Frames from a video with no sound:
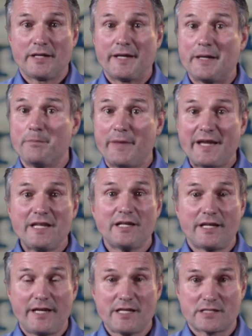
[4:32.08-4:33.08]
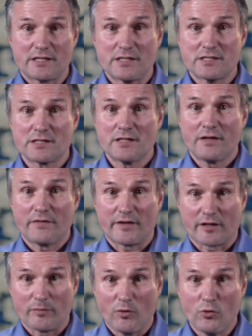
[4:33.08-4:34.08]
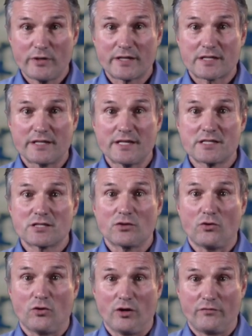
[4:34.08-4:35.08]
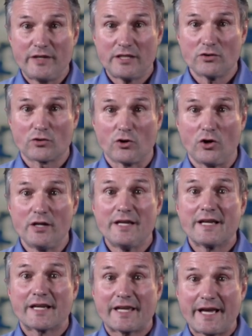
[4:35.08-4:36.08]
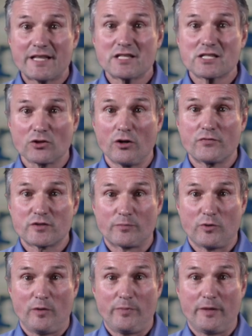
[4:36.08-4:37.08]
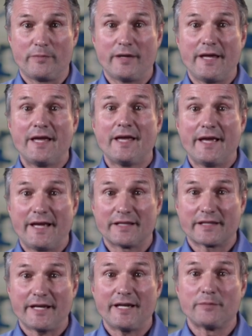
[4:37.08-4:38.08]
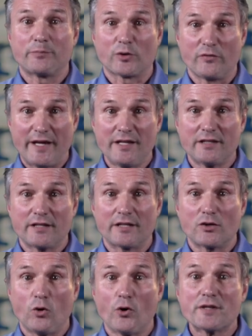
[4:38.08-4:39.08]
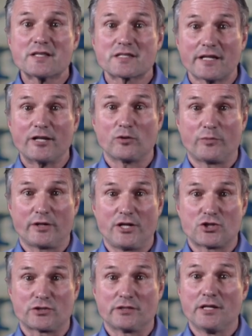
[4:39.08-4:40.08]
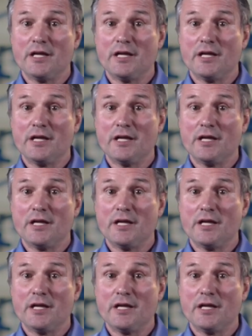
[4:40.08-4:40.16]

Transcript: In many cases, the remote access or video call can solve the problem and can prevent an on-site operation.